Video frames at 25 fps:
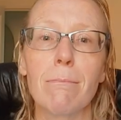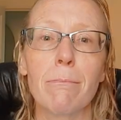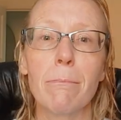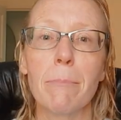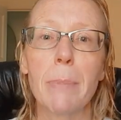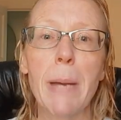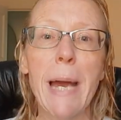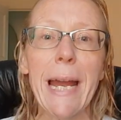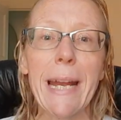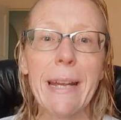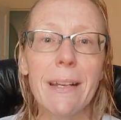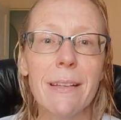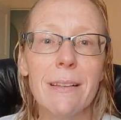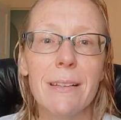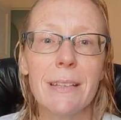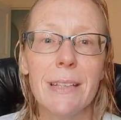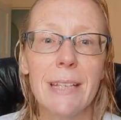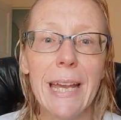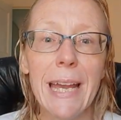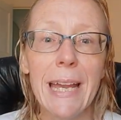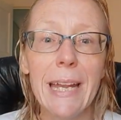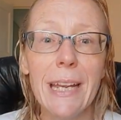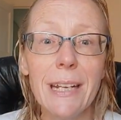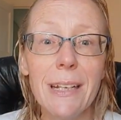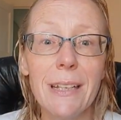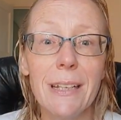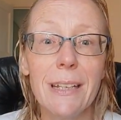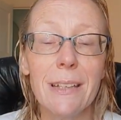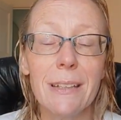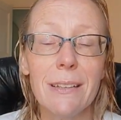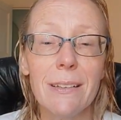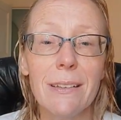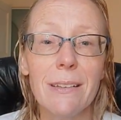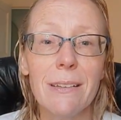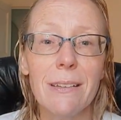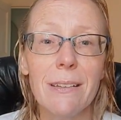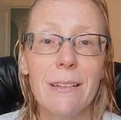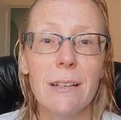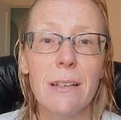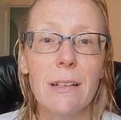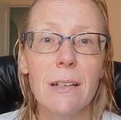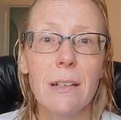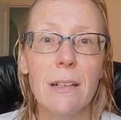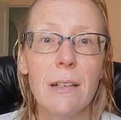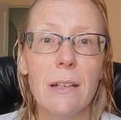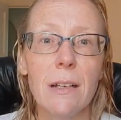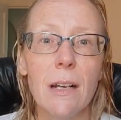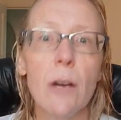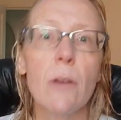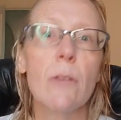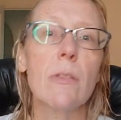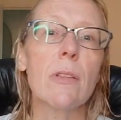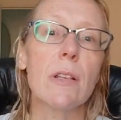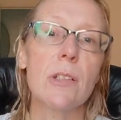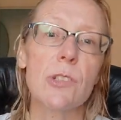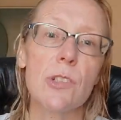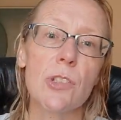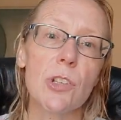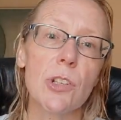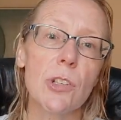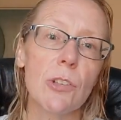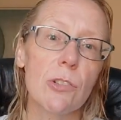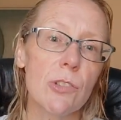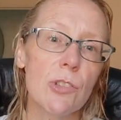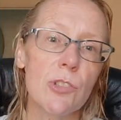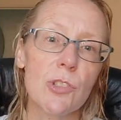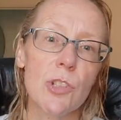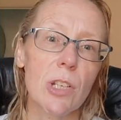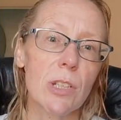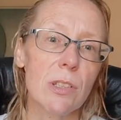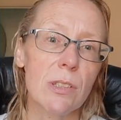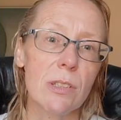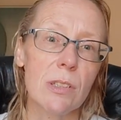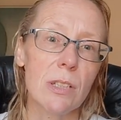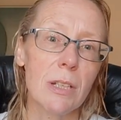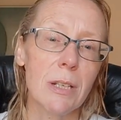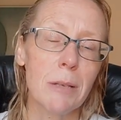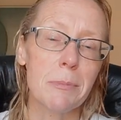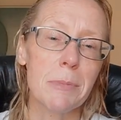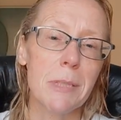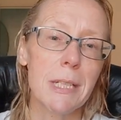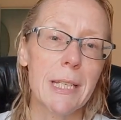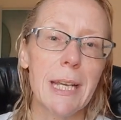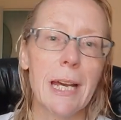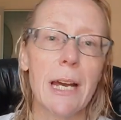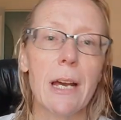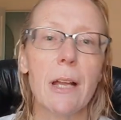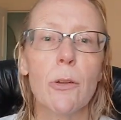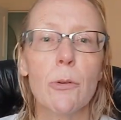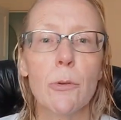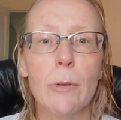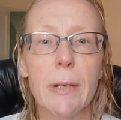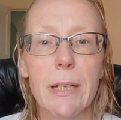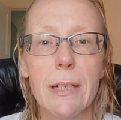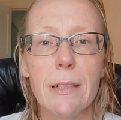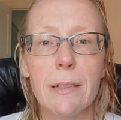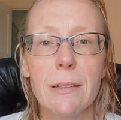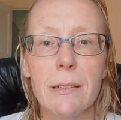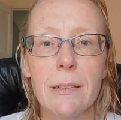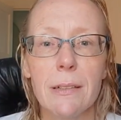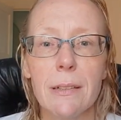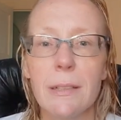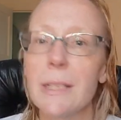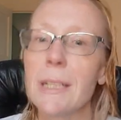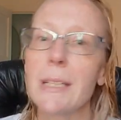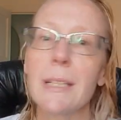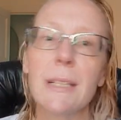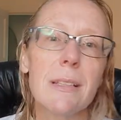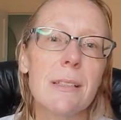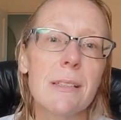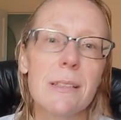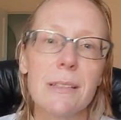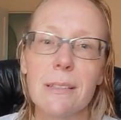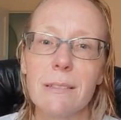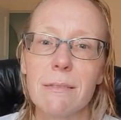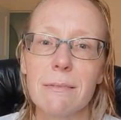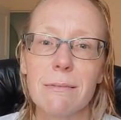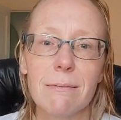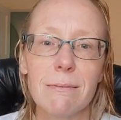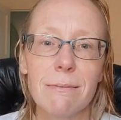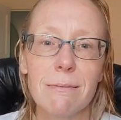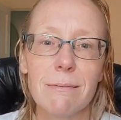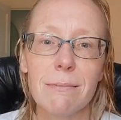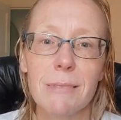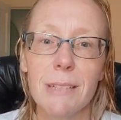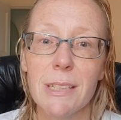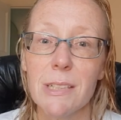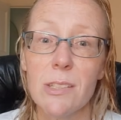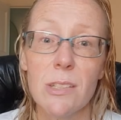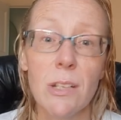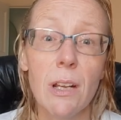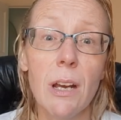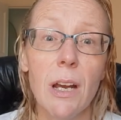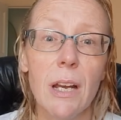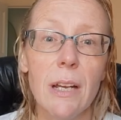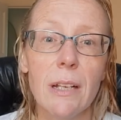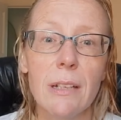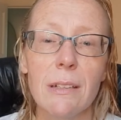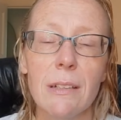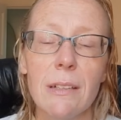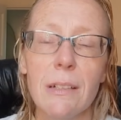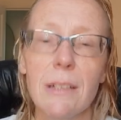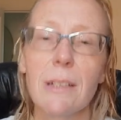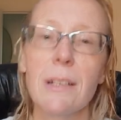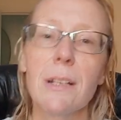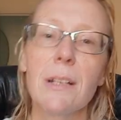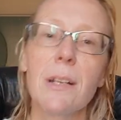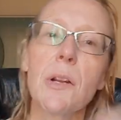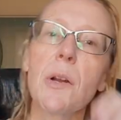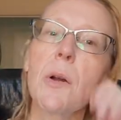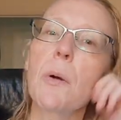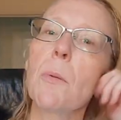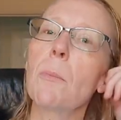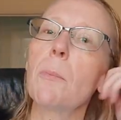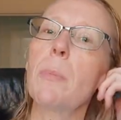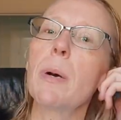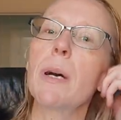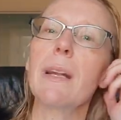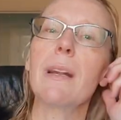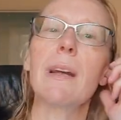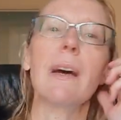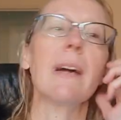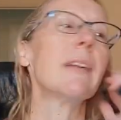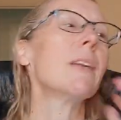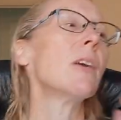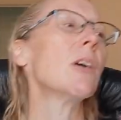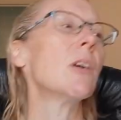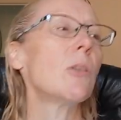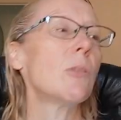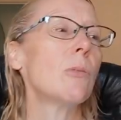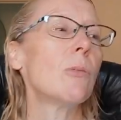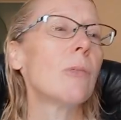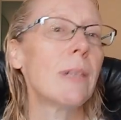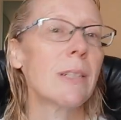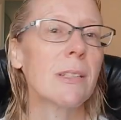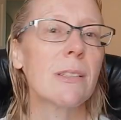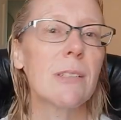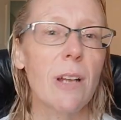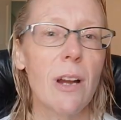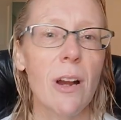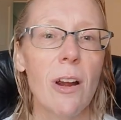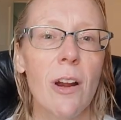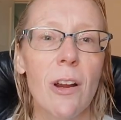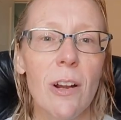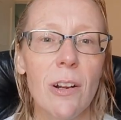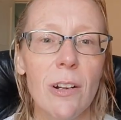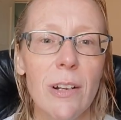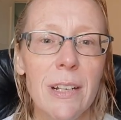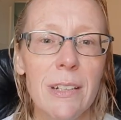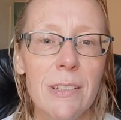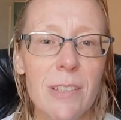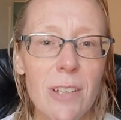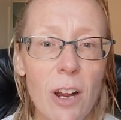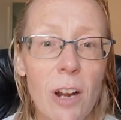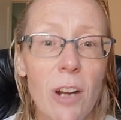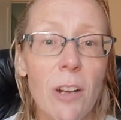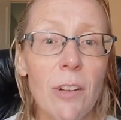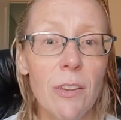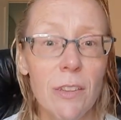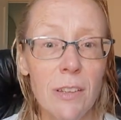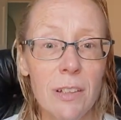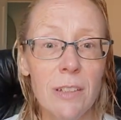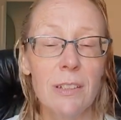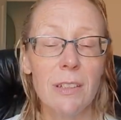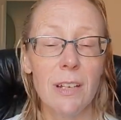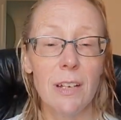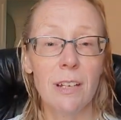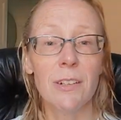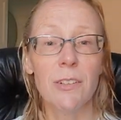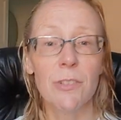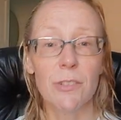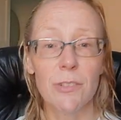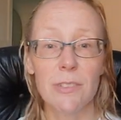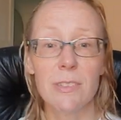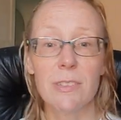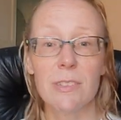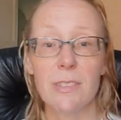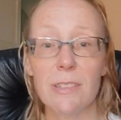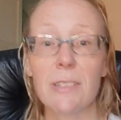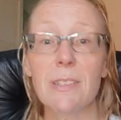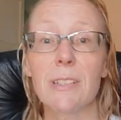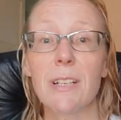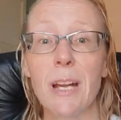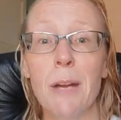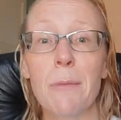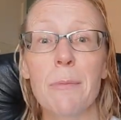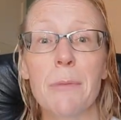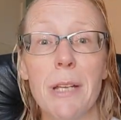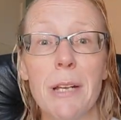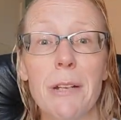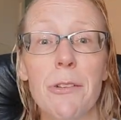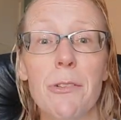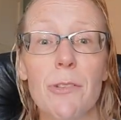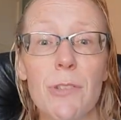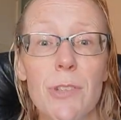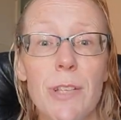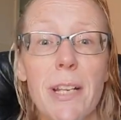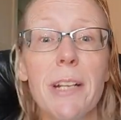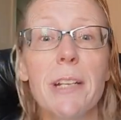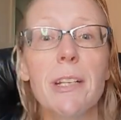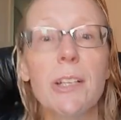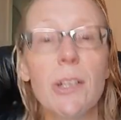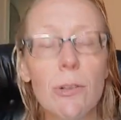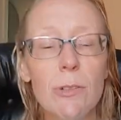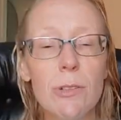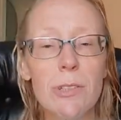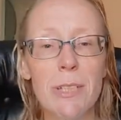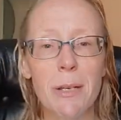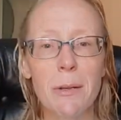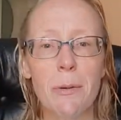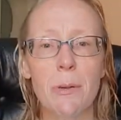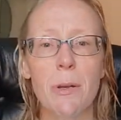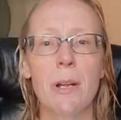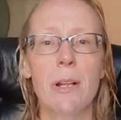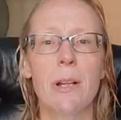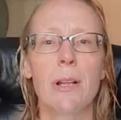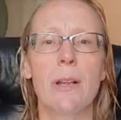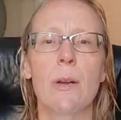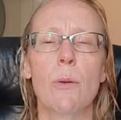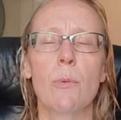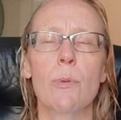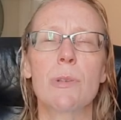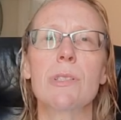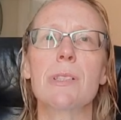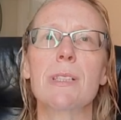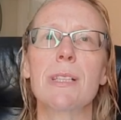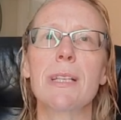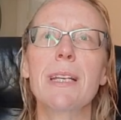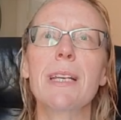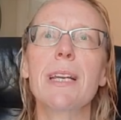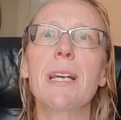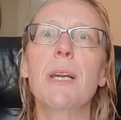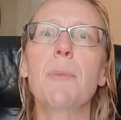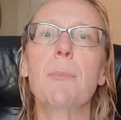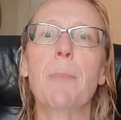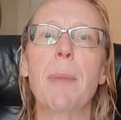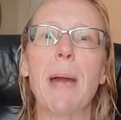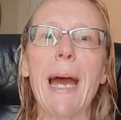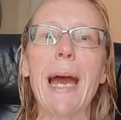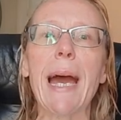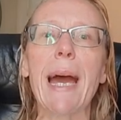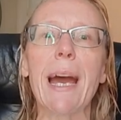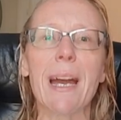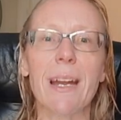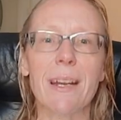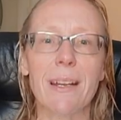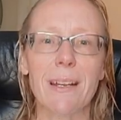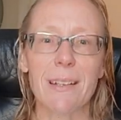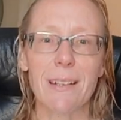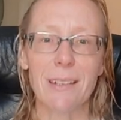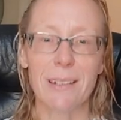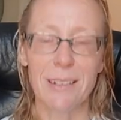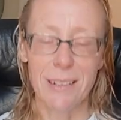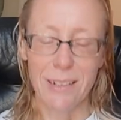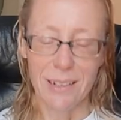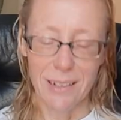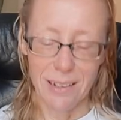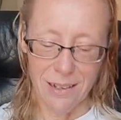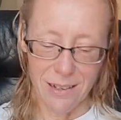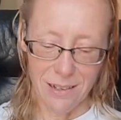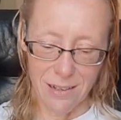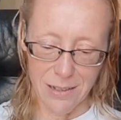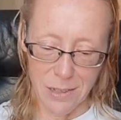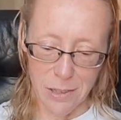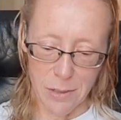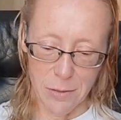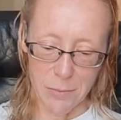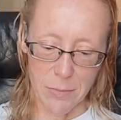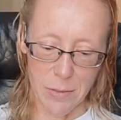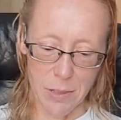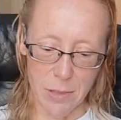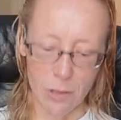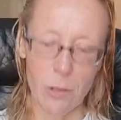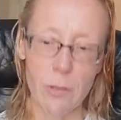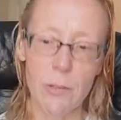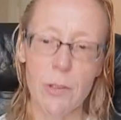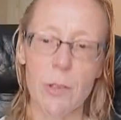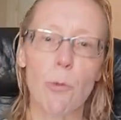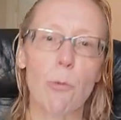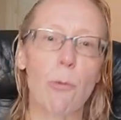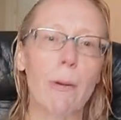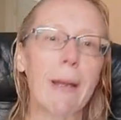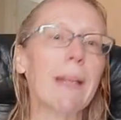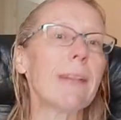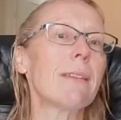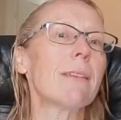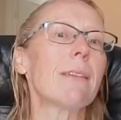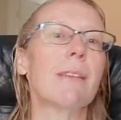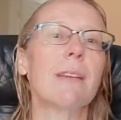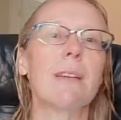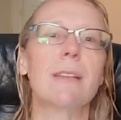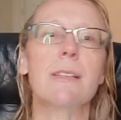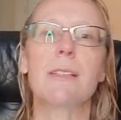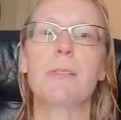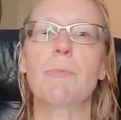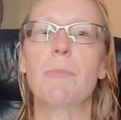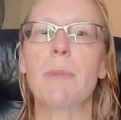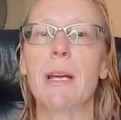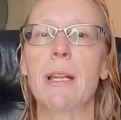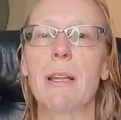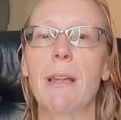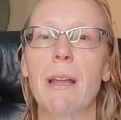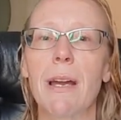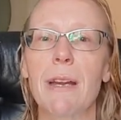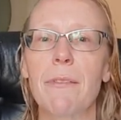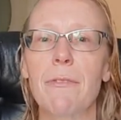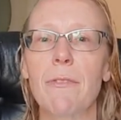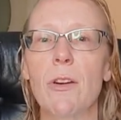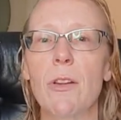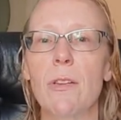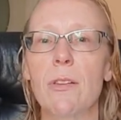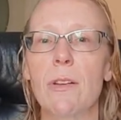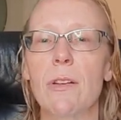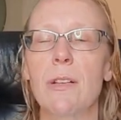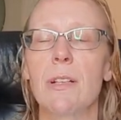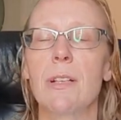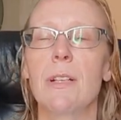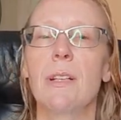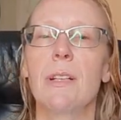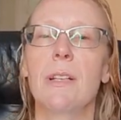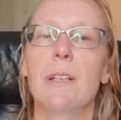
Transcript: back in the 80s, oh, that sugar's just an empty calorie? It isn't. It's not. But I know it's a hard thing to come to understand. As I was thinking back on all the great things in my life, all the